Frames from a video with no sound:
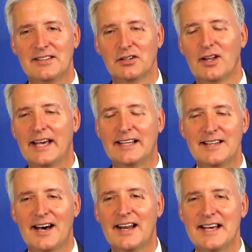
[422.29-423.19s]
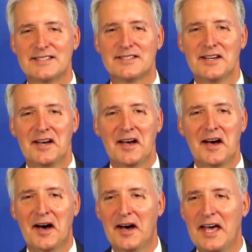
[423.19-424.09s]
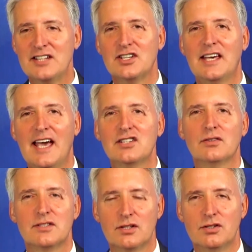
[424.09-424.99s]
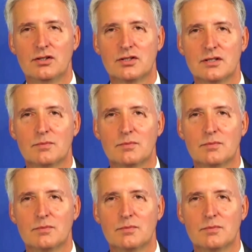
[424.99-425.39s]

like not as educational institutions,